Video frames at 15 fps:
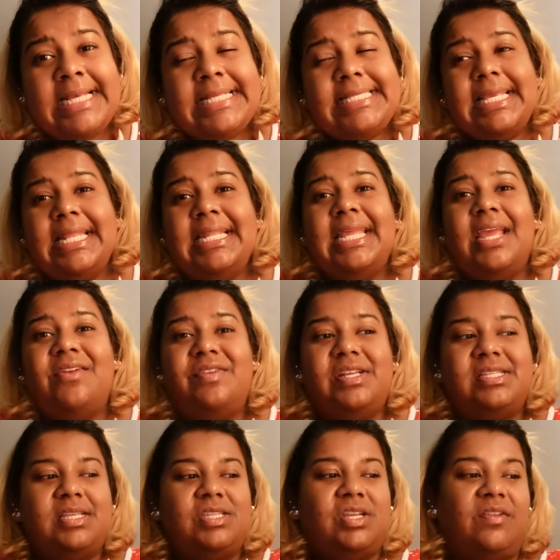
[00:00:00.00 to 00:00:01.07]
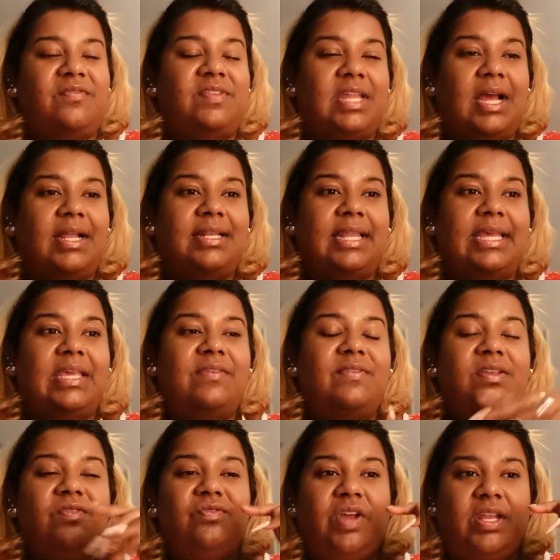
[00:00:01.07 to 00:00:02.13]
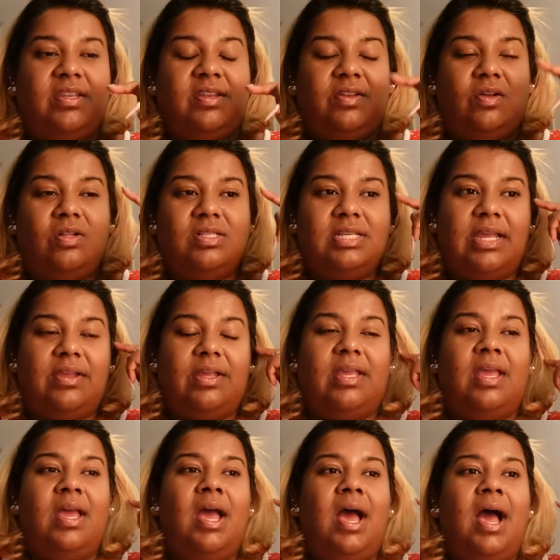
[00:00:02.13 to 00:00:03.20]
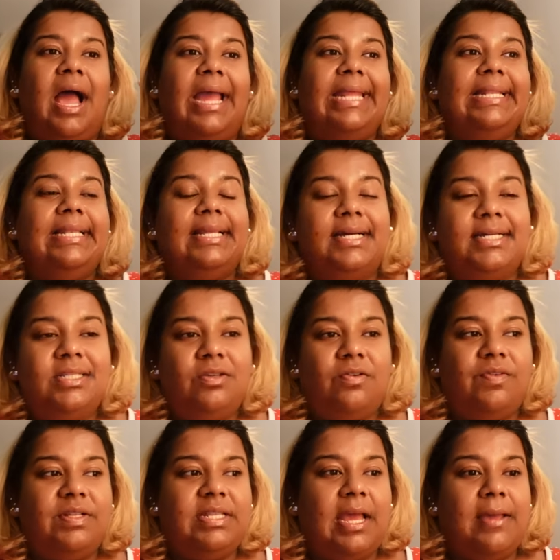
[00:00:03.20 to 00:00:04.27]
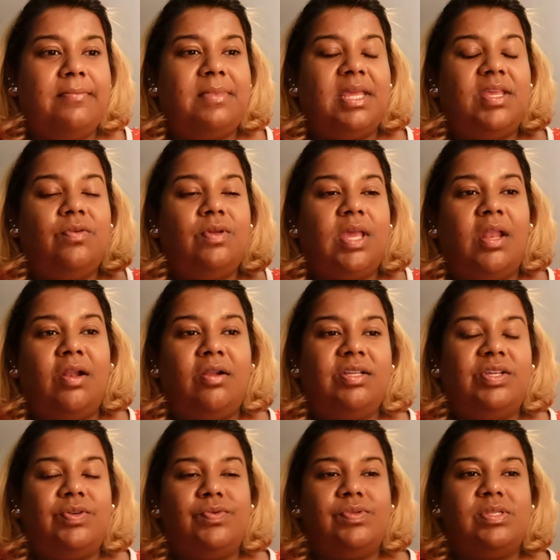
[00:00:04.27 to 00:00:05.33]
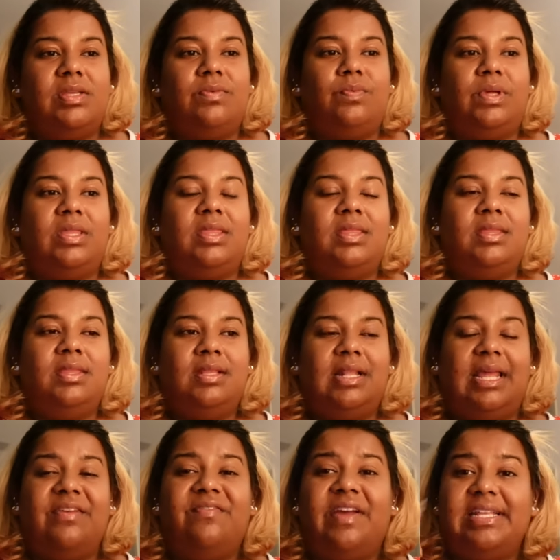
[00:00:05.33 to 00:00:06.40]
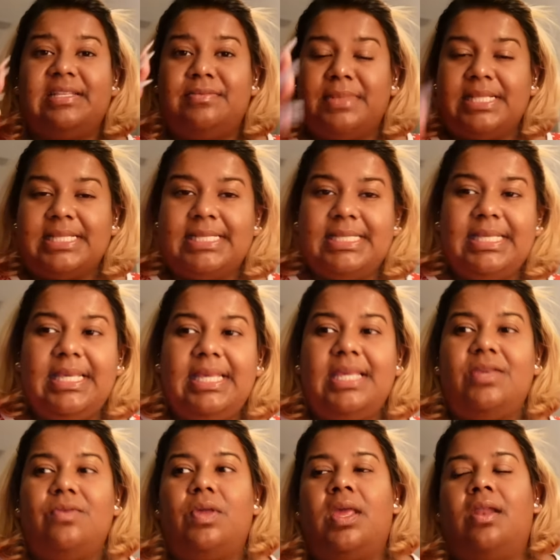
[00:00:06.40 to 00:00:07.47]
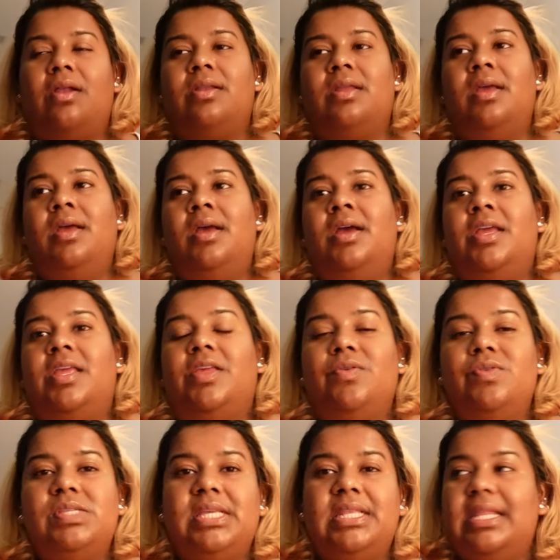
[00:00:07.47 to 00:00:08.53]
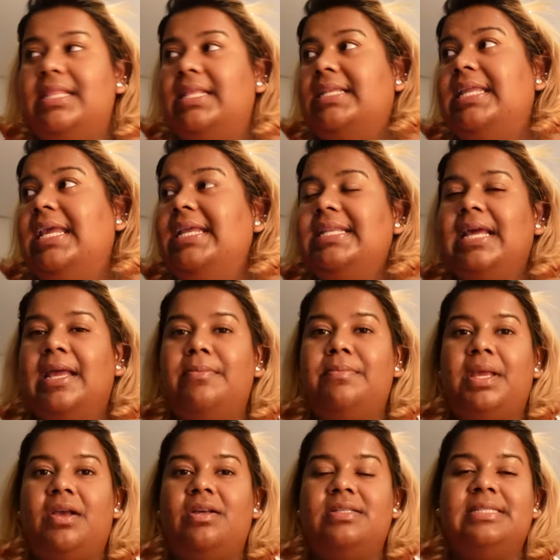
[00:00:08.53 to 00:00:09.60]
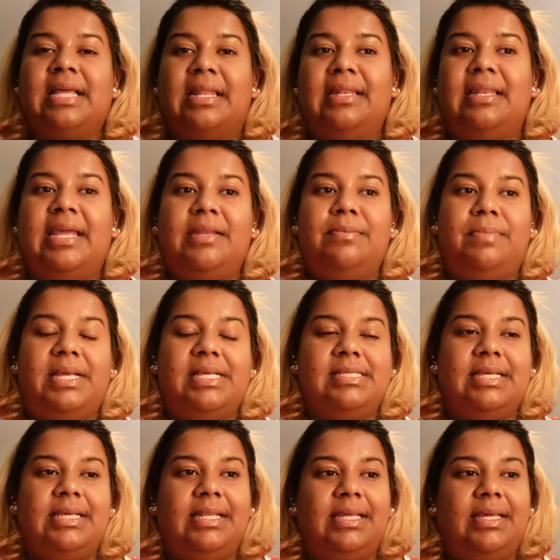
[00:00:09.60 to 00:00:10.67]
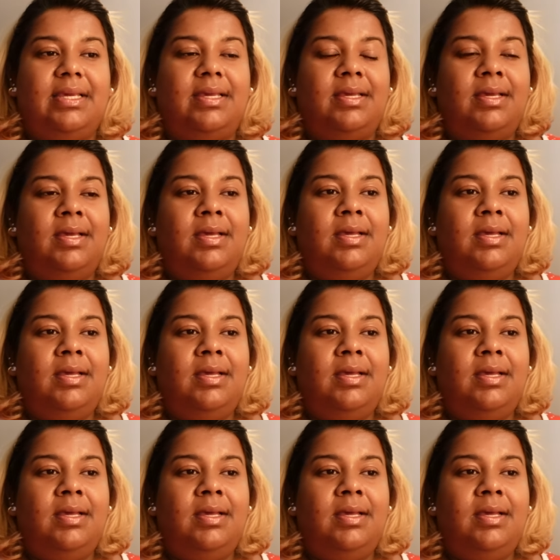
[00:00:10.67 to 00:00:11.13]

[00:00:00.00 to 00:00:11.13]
skincare research I've done. Like, even retinols, I learned over time that you cannot use it with, like, vitamin C. You cannot use it in the daytime because sunlight basically,